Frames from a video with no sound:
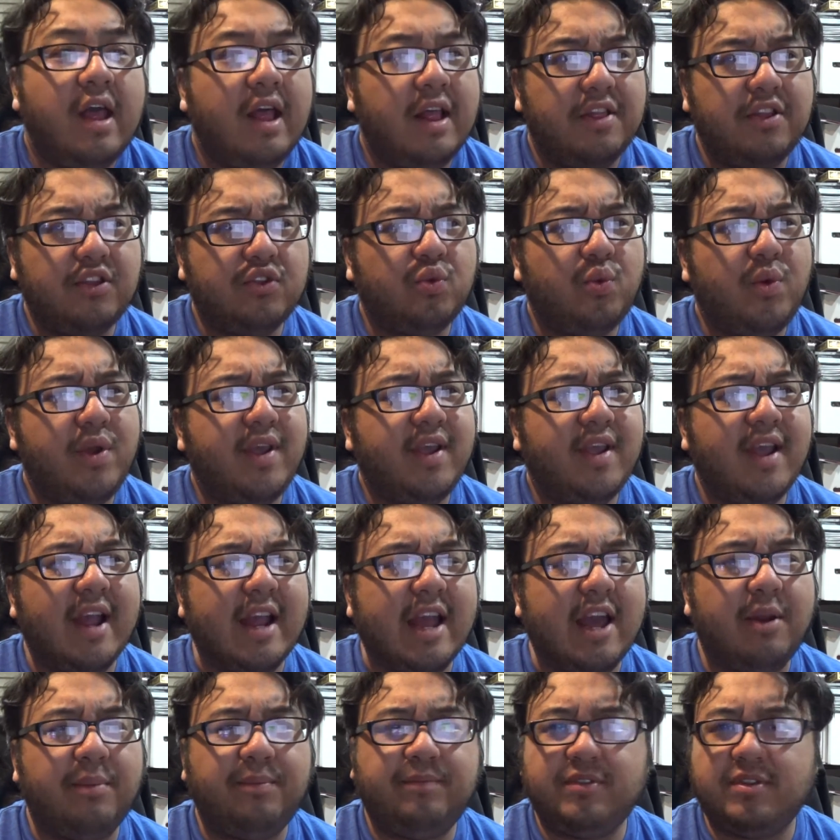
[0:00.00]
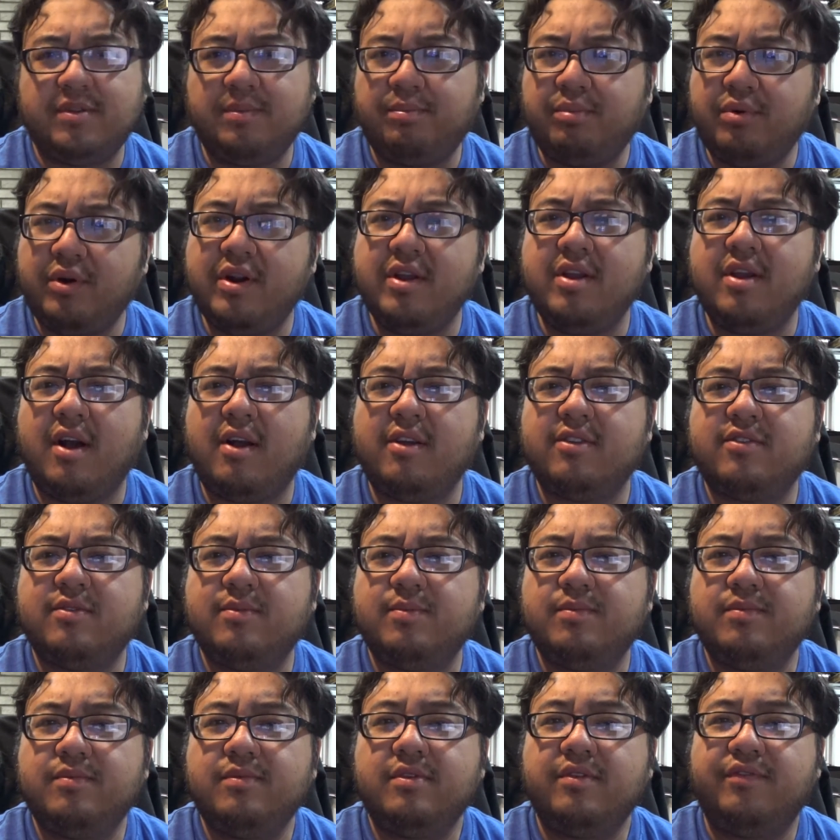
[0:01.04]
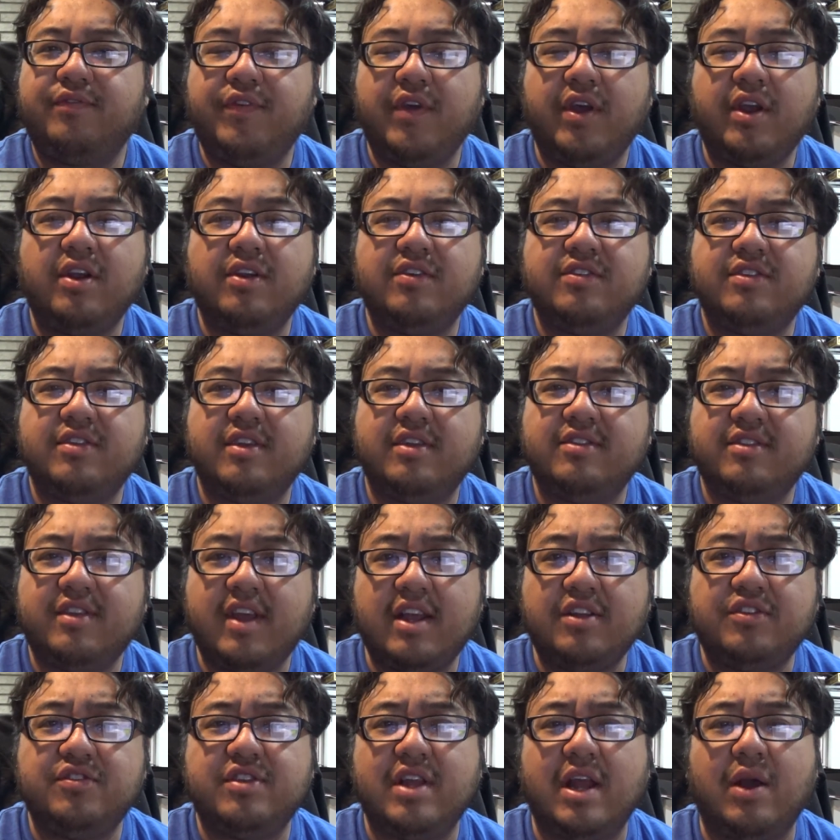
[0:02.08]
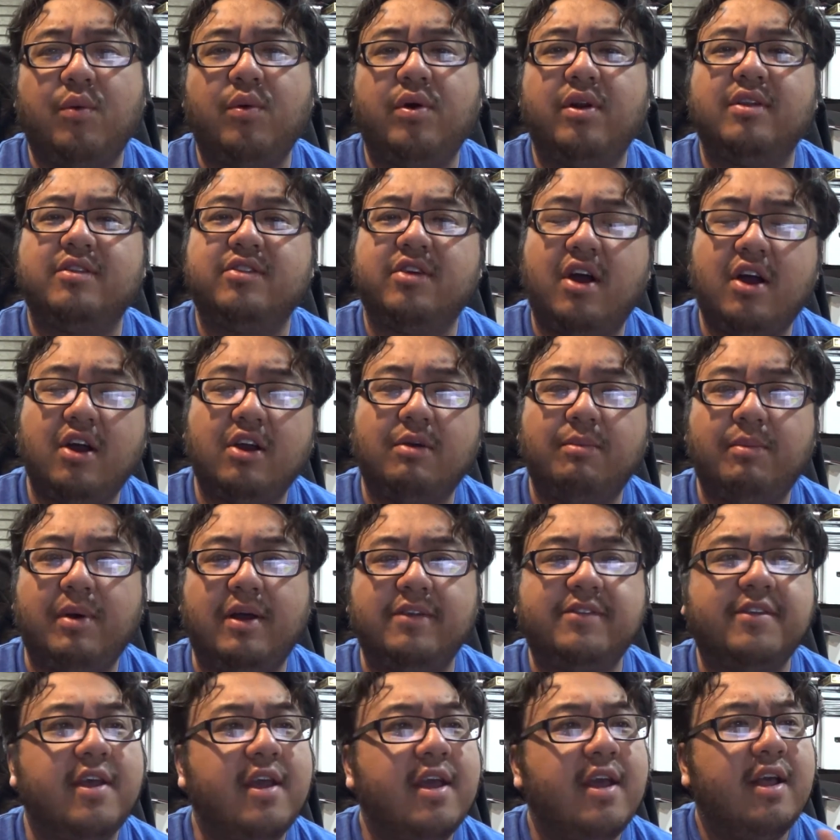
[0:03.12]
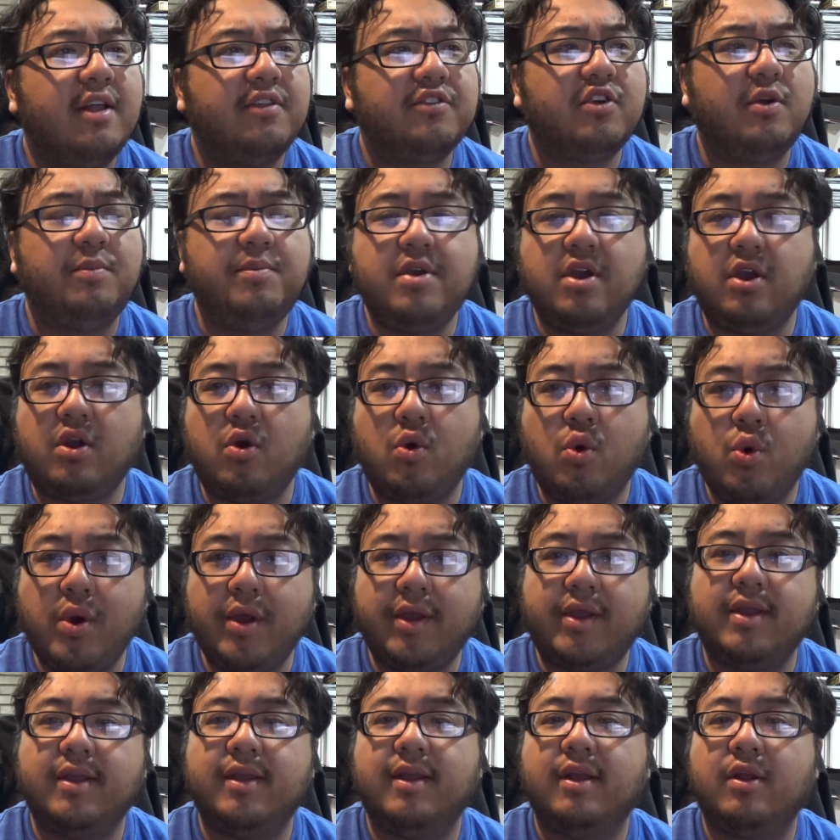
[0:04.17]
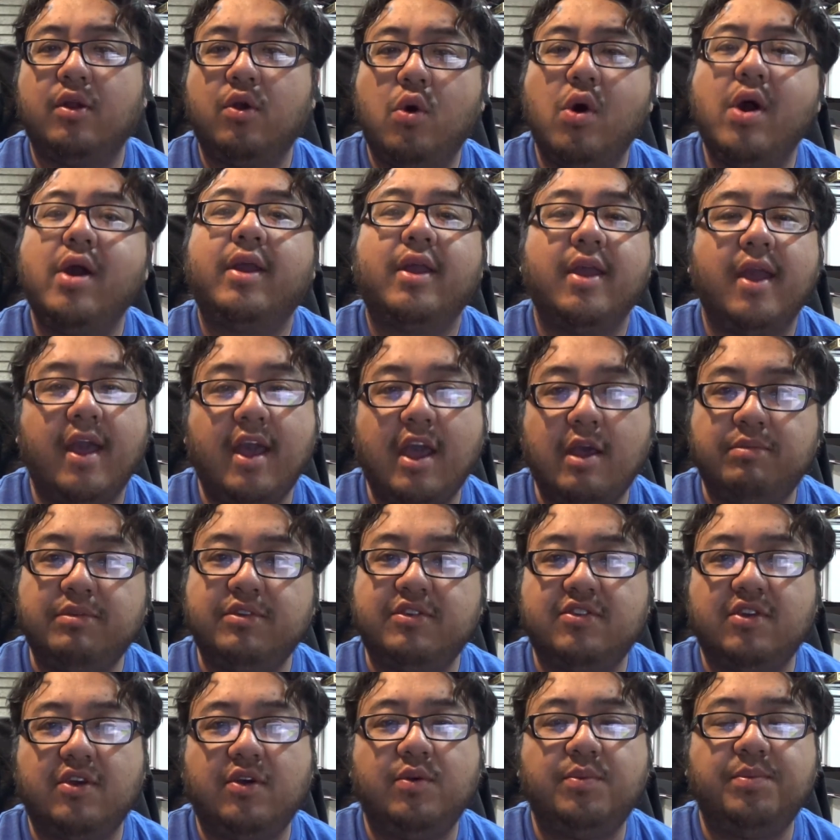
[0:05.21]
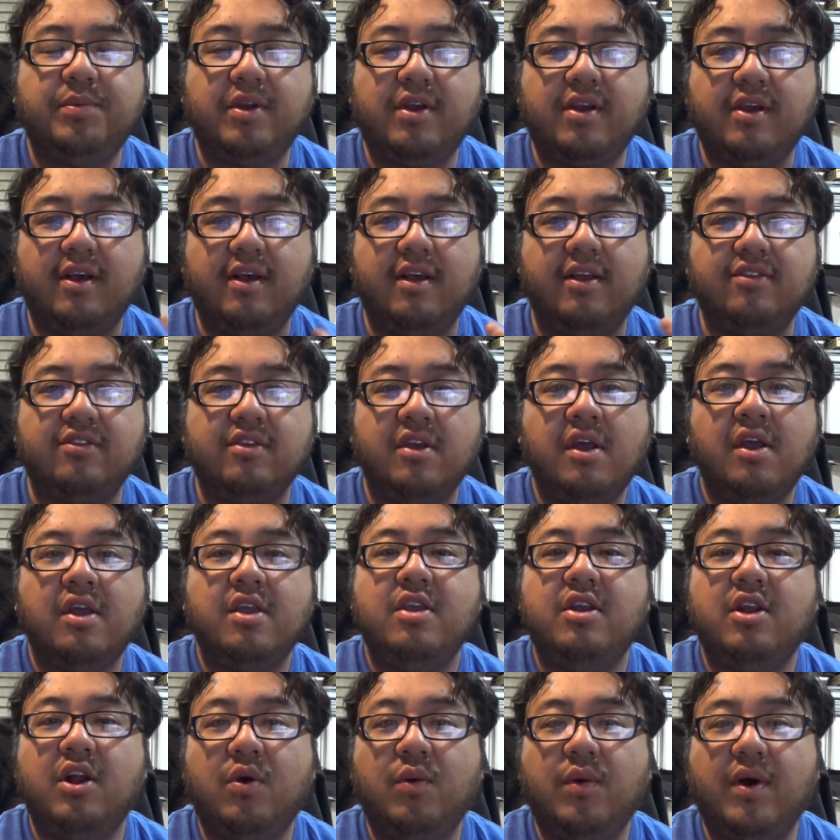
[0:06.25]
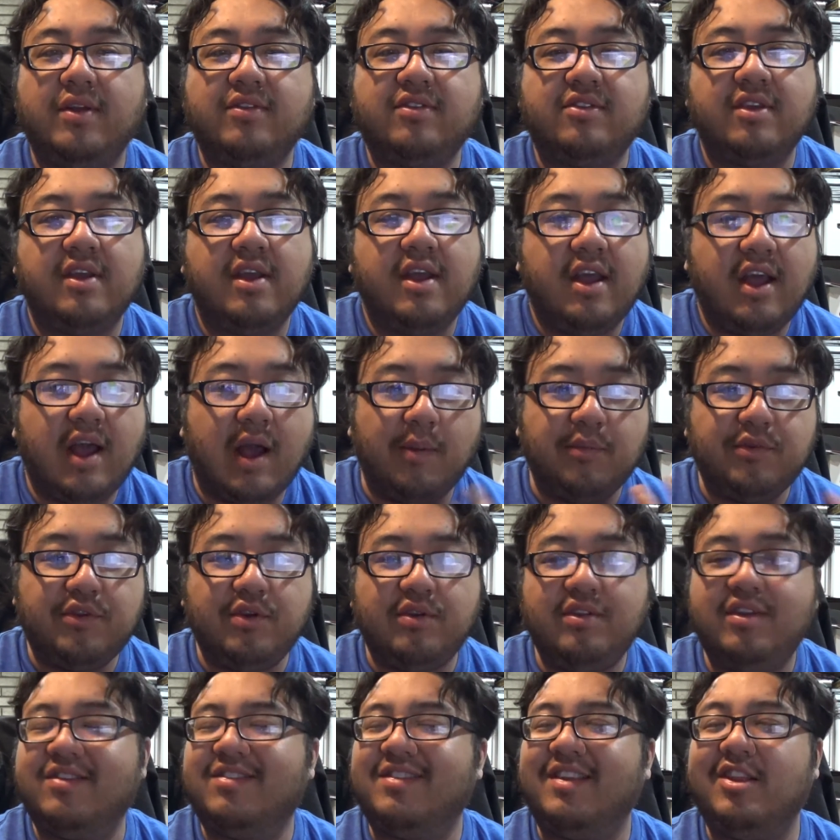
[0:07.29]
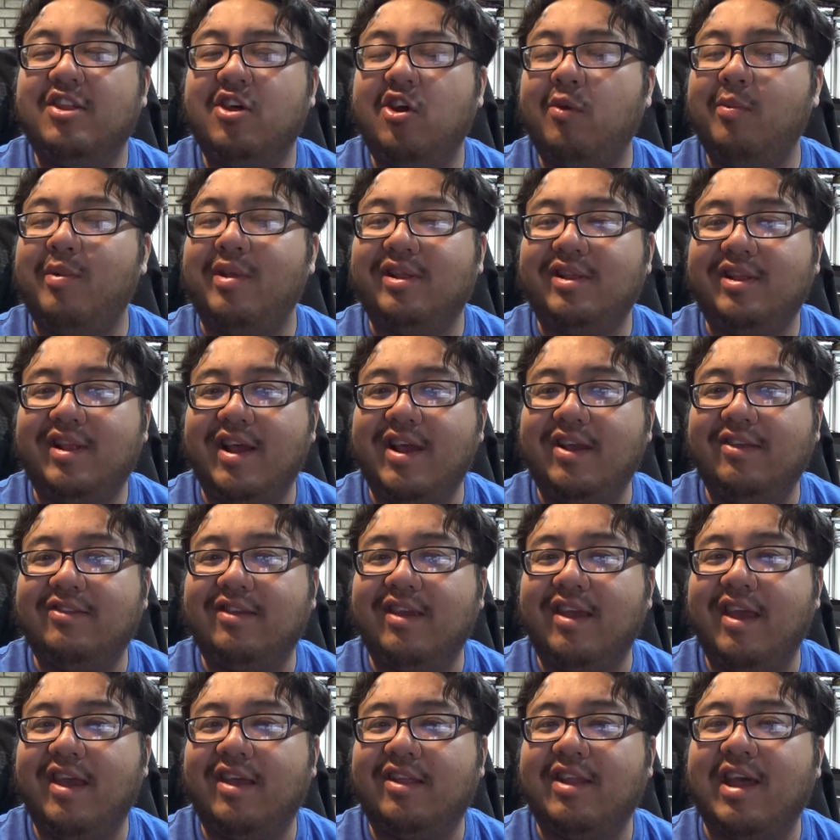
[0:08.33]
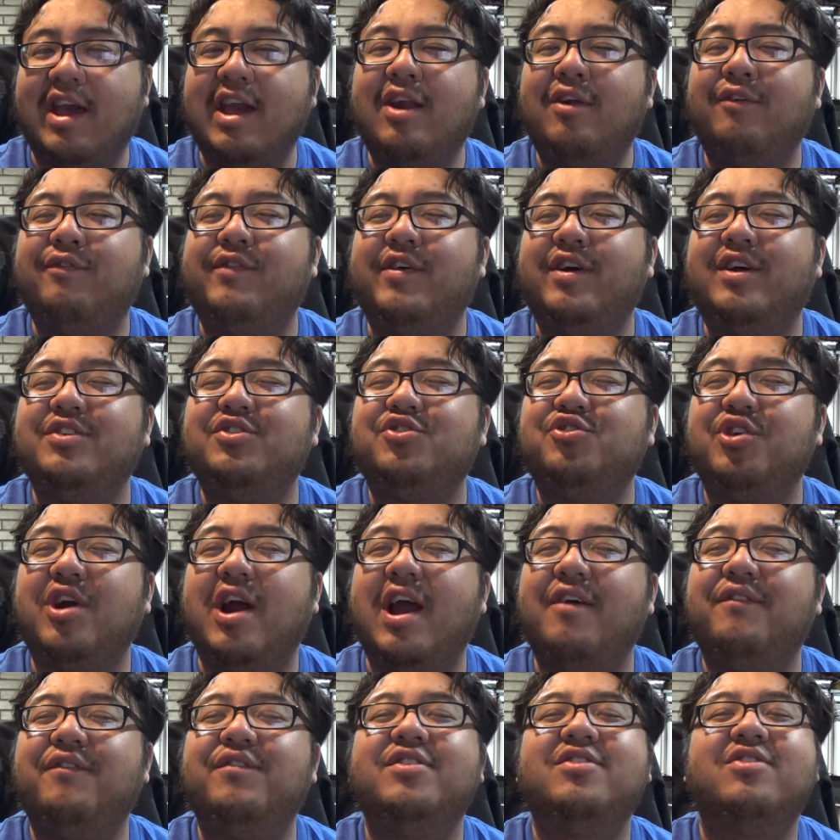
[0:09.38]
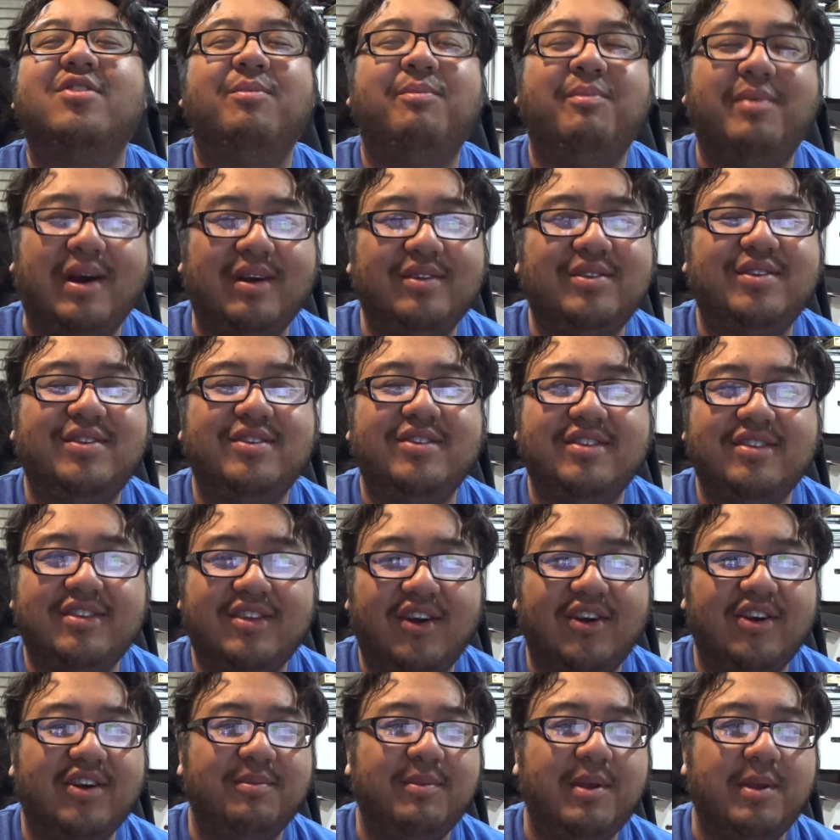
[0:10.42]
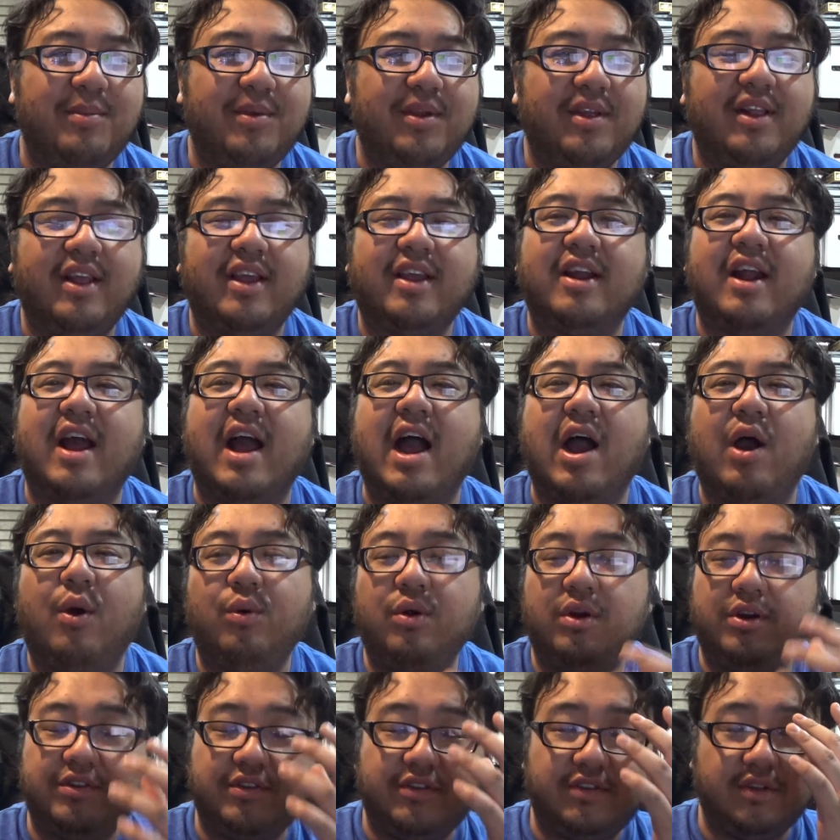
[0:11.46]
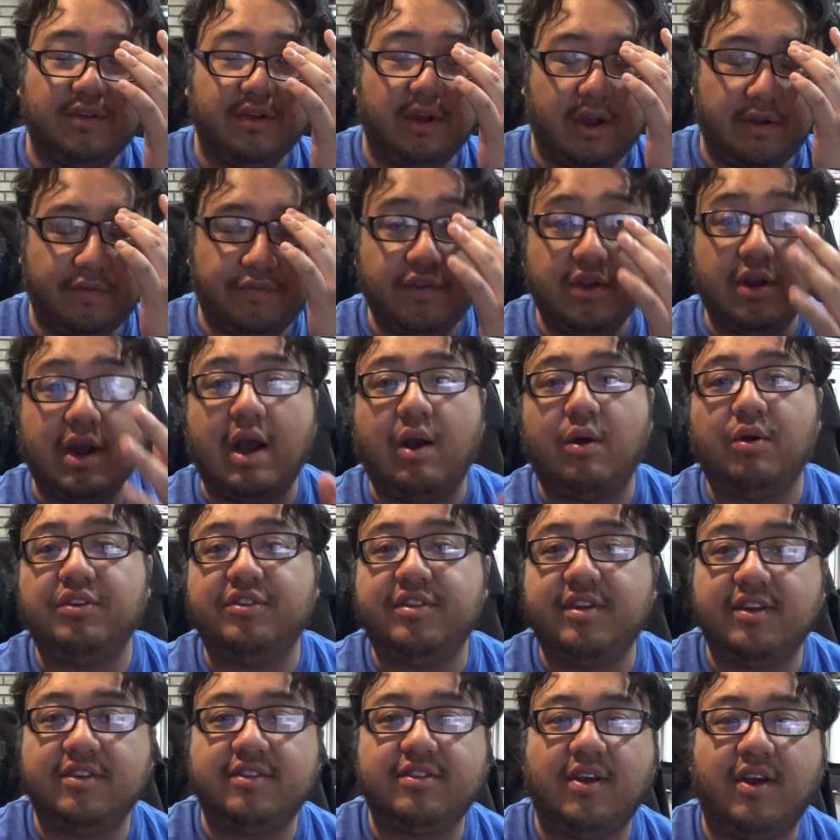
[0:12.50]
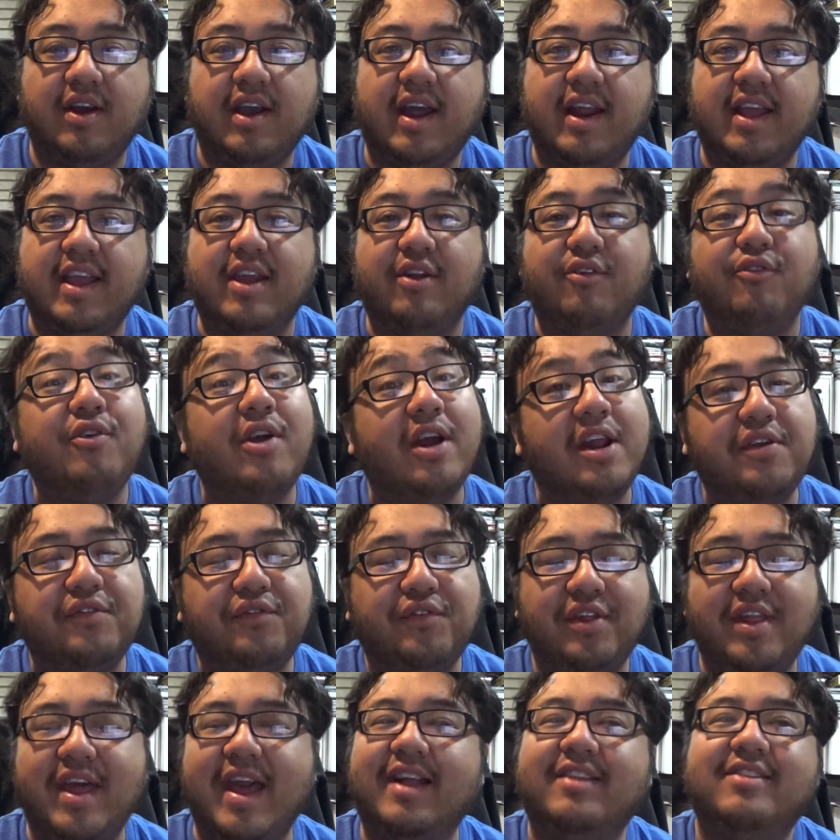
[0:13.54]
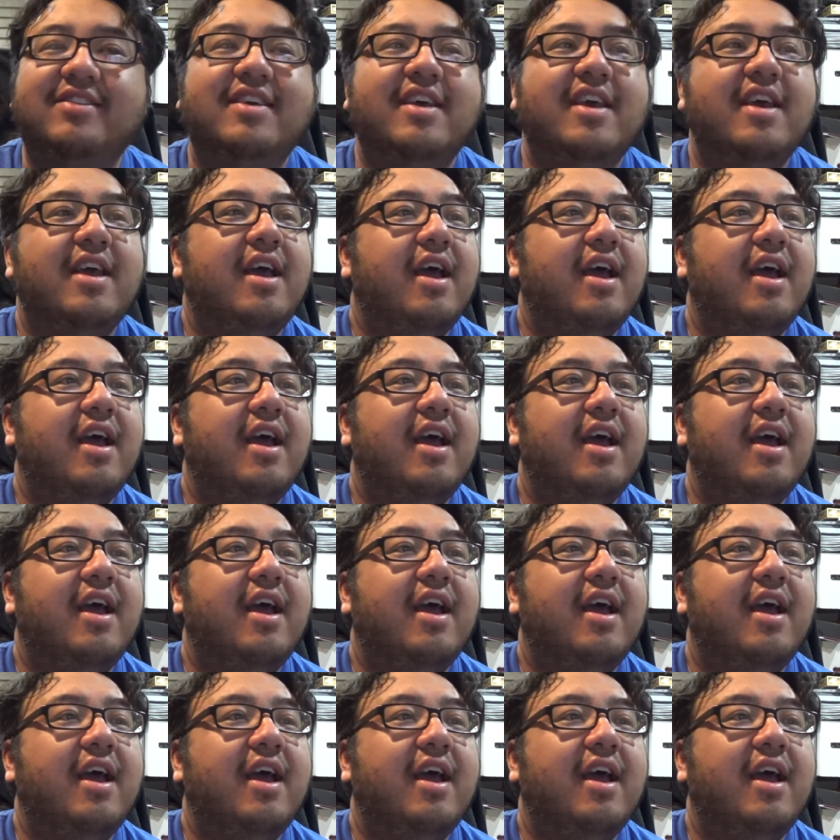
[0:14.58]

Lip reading: This week I got some pretty awesome figures and statues that I want to talk about. It's gonna be a quick episode because you know what, I'm doing this a little bit late and the NFL draft is about to start, maybe like an hour or two, or a few hours here, so I gotta get ready for that.